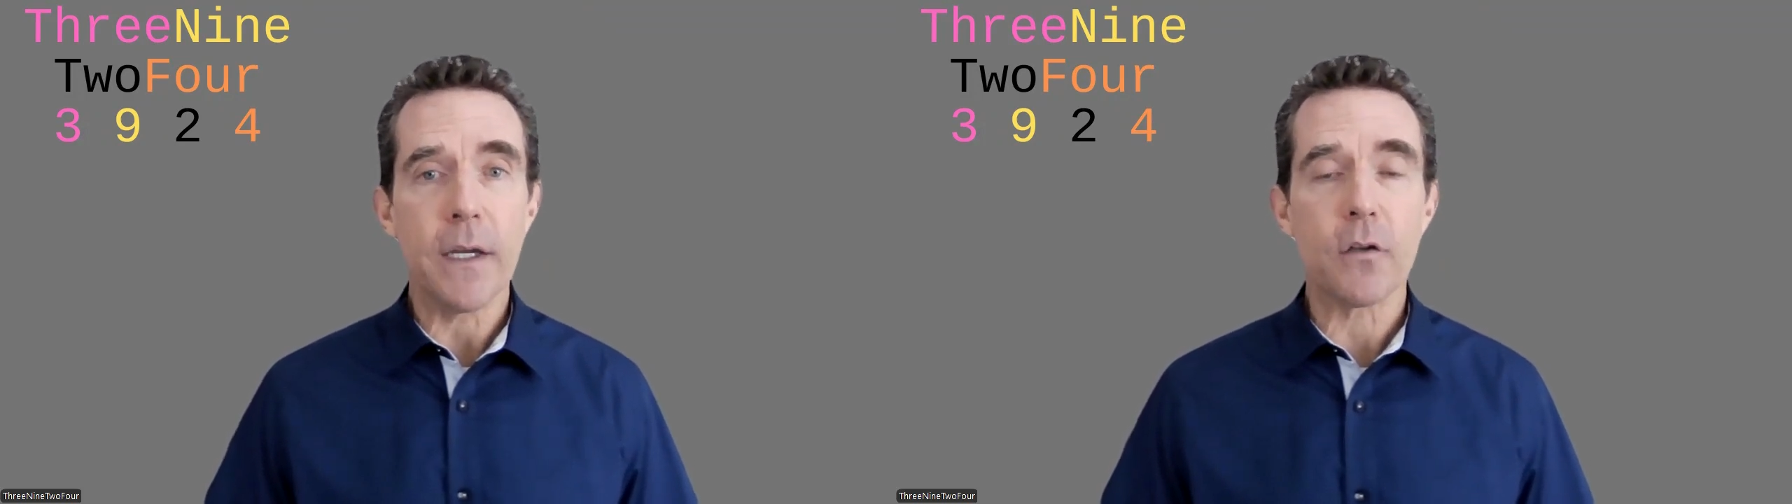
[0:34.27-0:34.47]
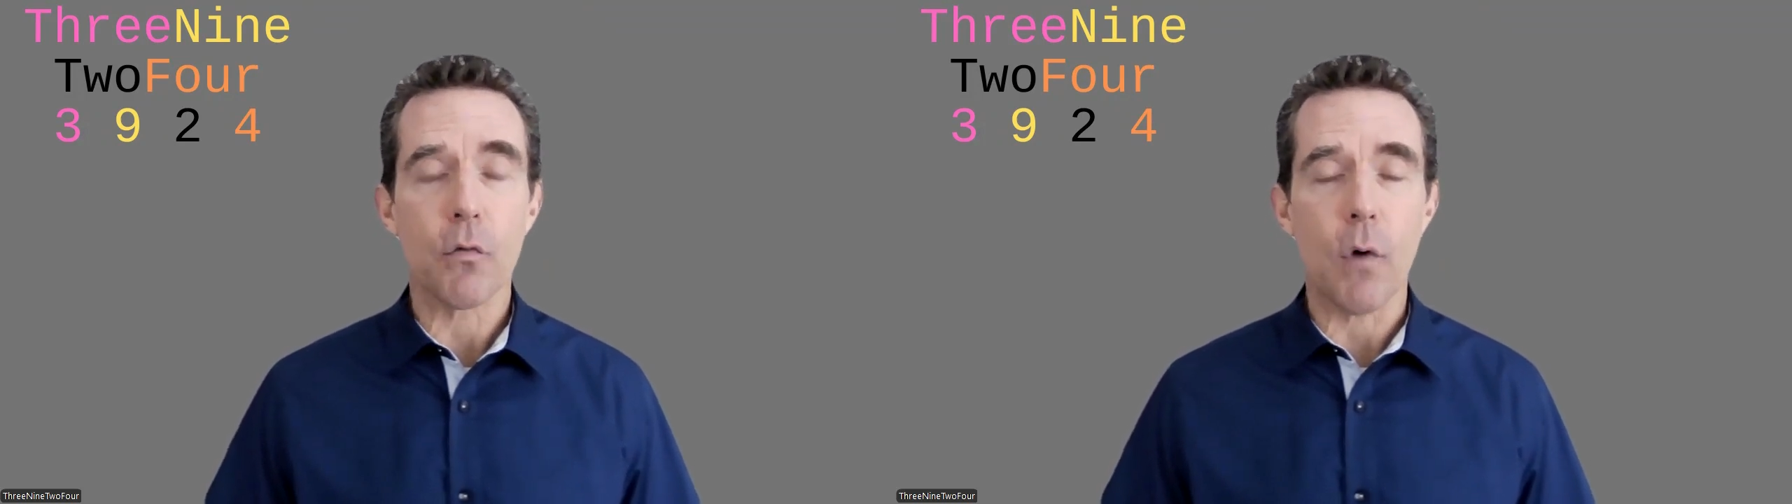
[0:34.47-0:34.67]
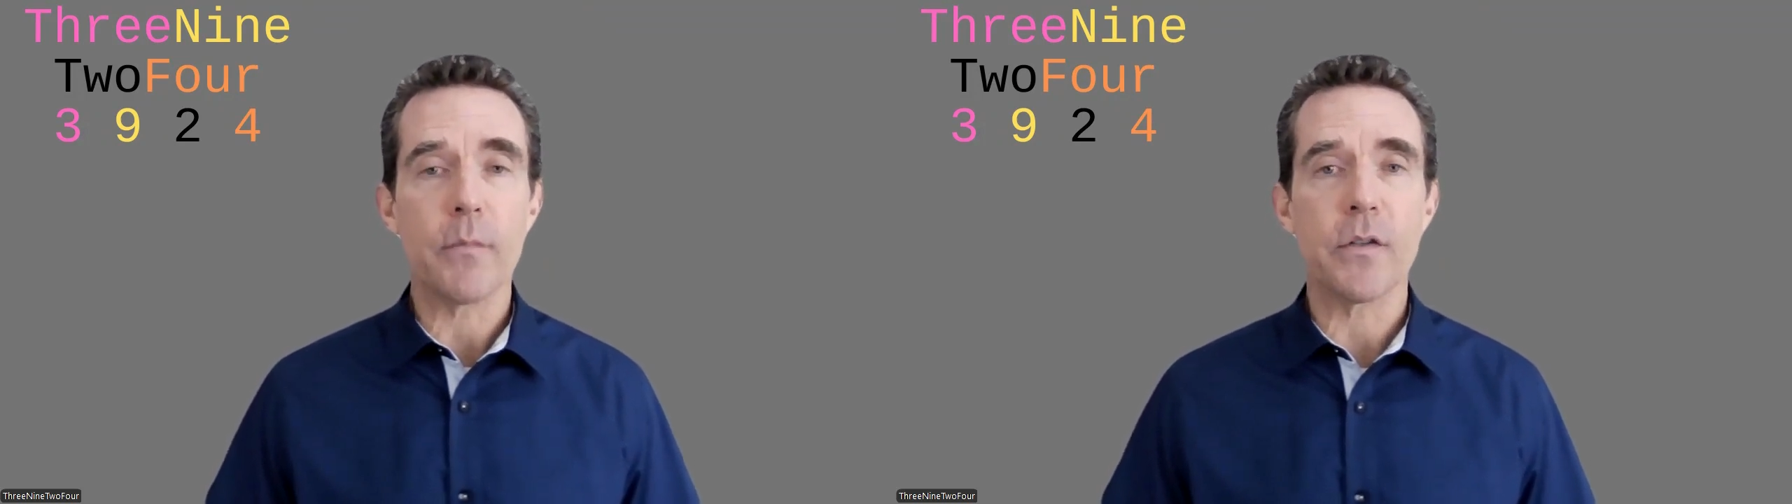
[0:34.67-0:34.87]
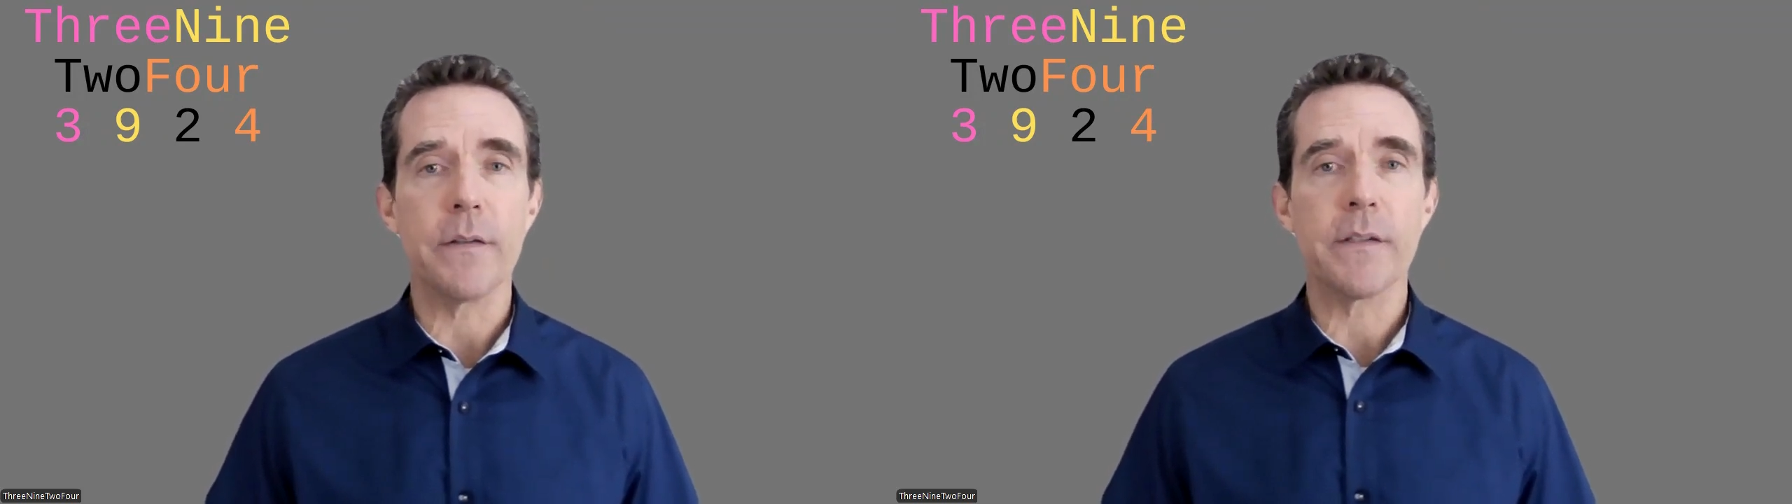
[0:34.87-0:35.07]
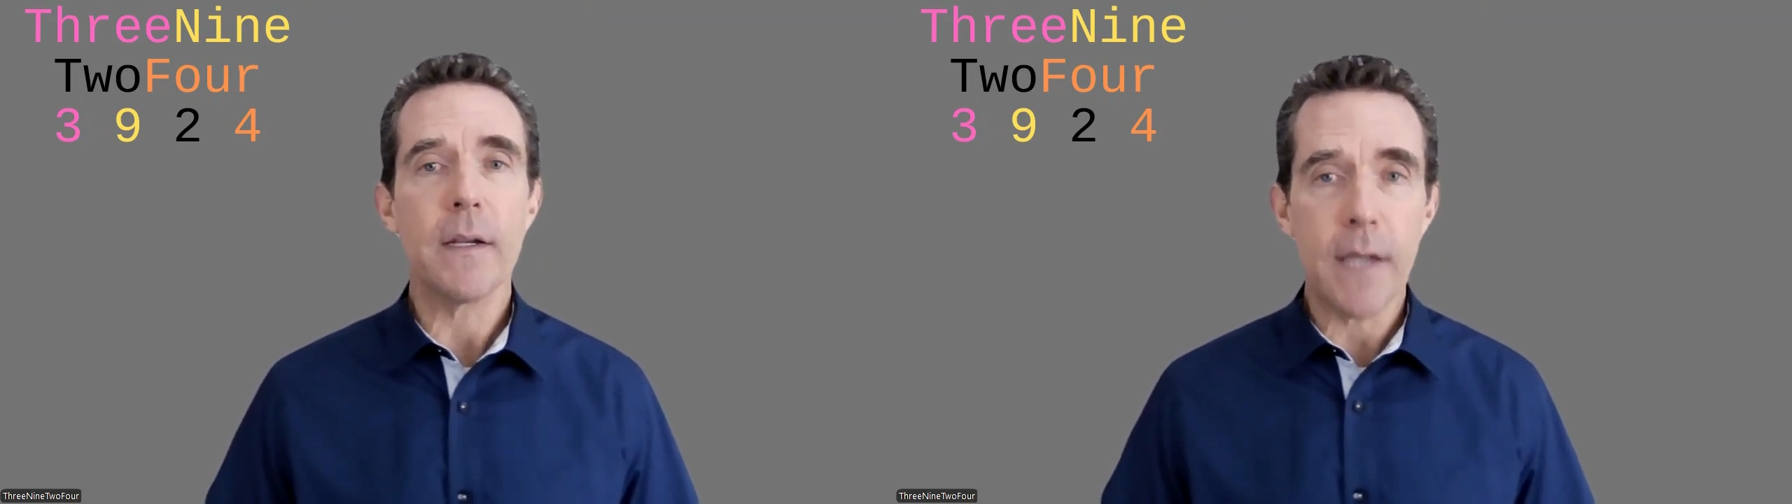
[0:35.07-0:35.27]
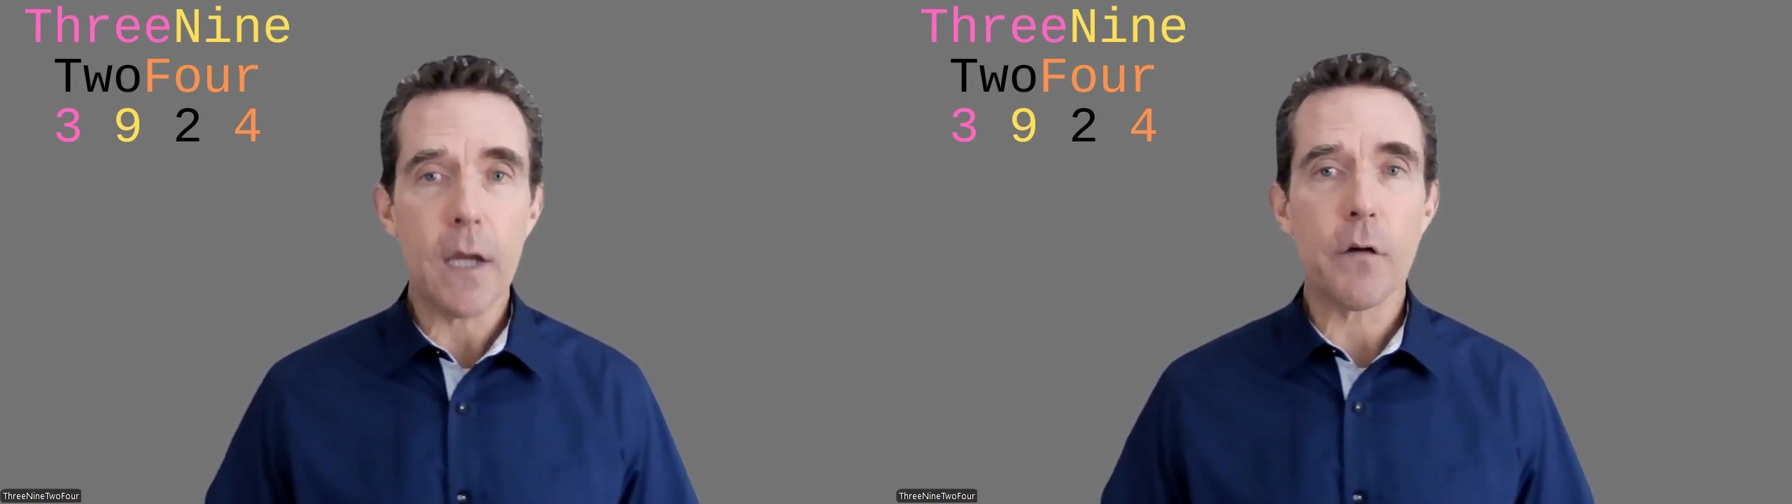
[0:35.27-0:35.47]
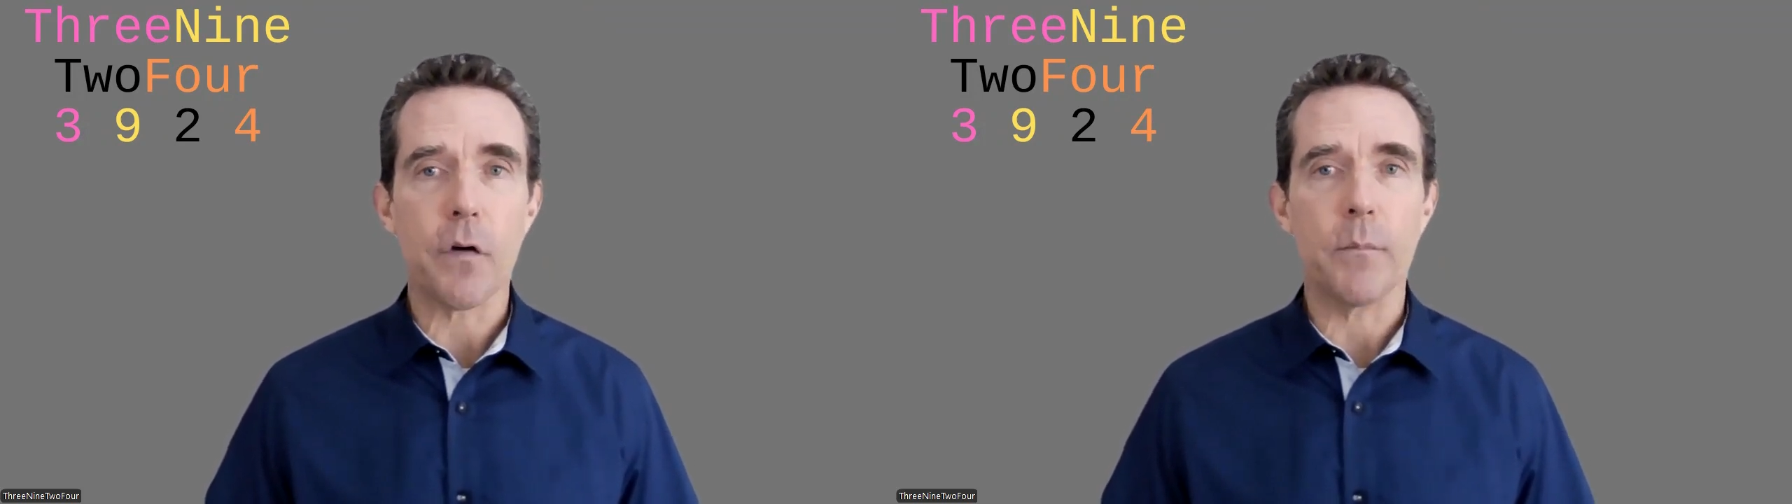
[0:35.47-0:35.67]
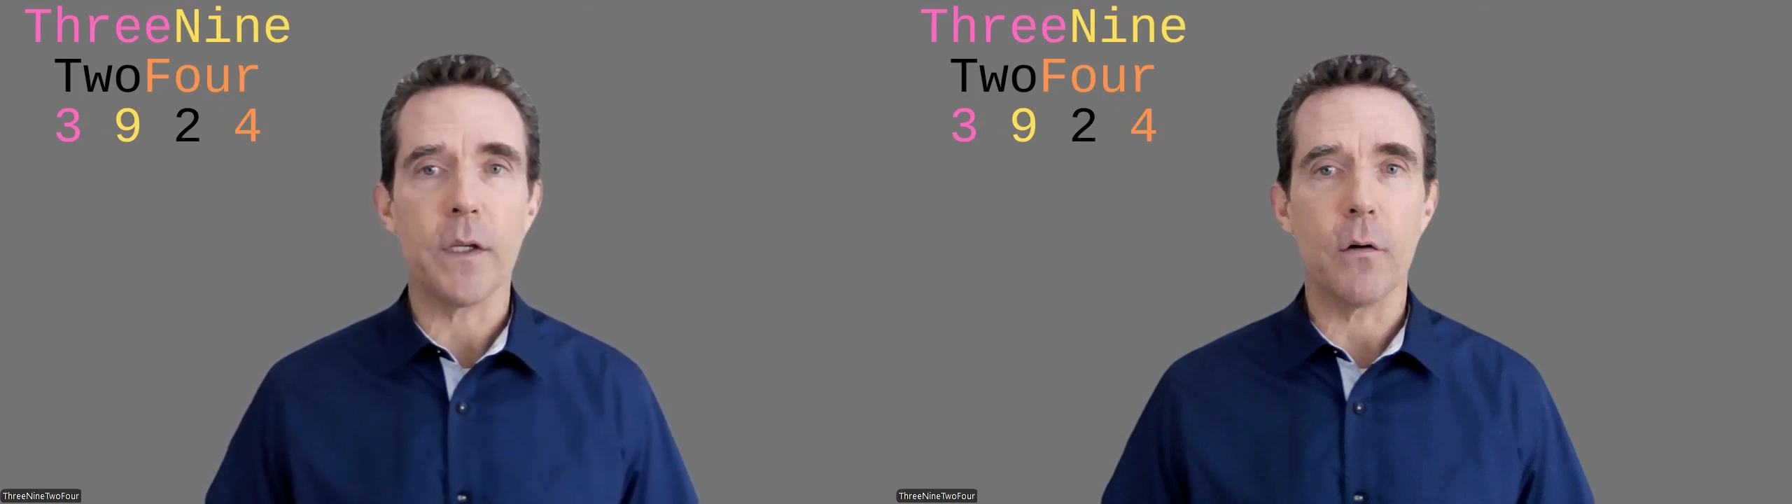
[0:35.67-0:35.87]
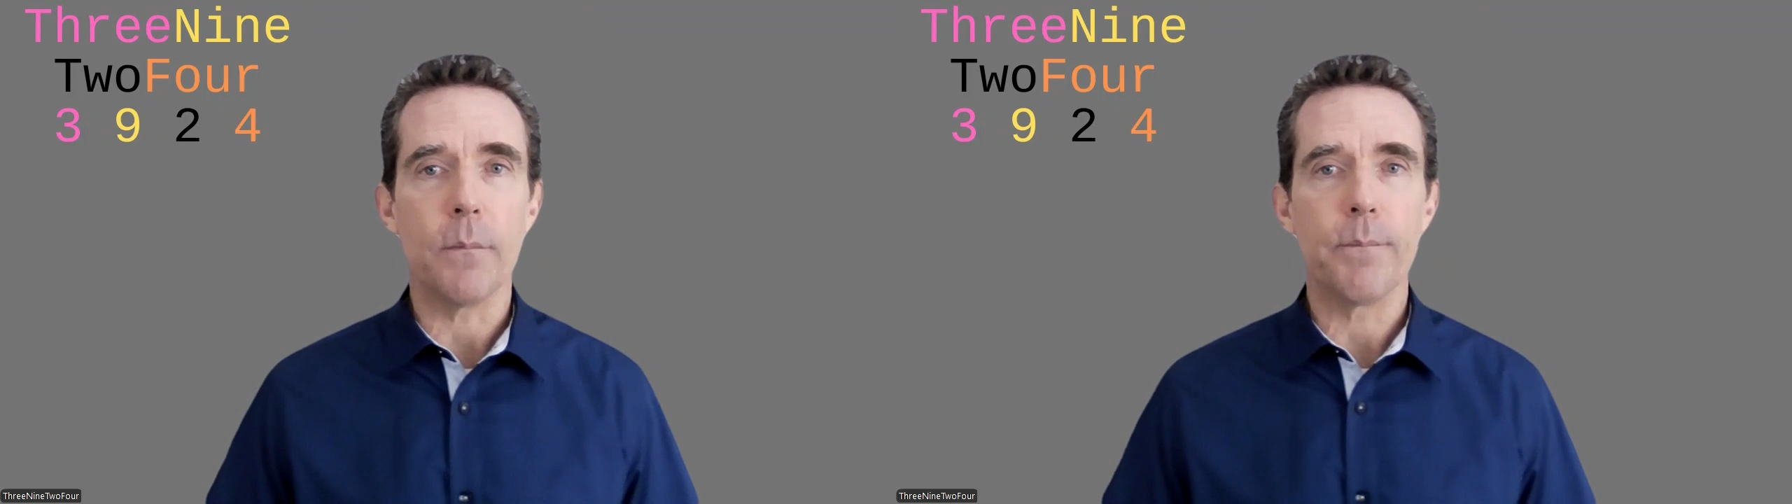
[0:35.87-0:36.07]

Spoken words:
interruptions take from you.